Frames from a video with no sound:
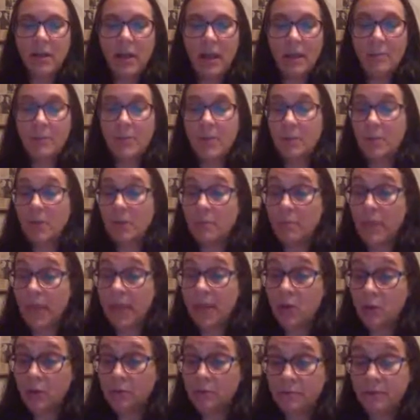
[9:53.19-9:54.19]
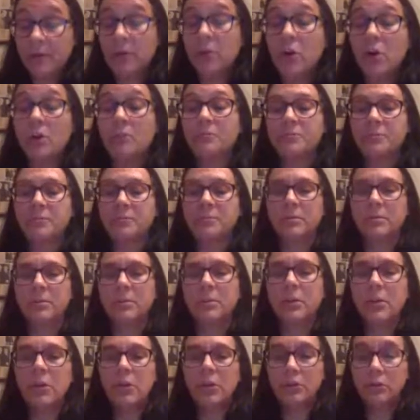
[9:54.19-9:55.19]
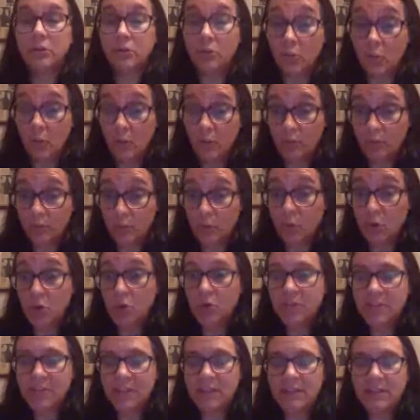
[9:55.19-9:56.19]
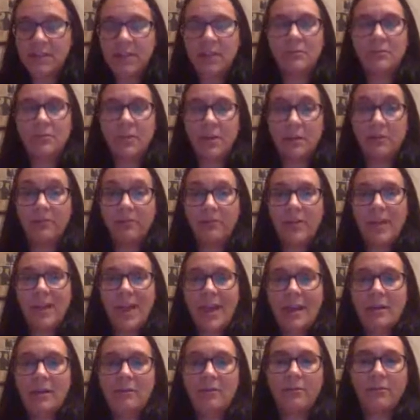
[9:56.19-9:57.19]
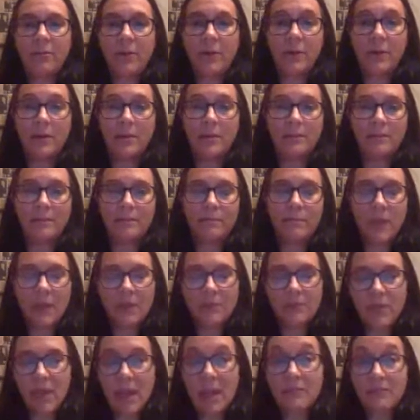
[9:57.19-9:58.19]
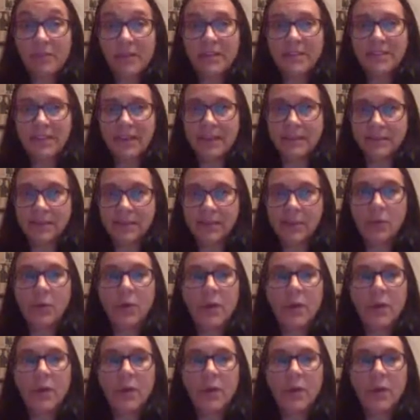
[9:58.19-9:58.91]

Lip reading: and people may not feel comfortable to use it even if they have access. So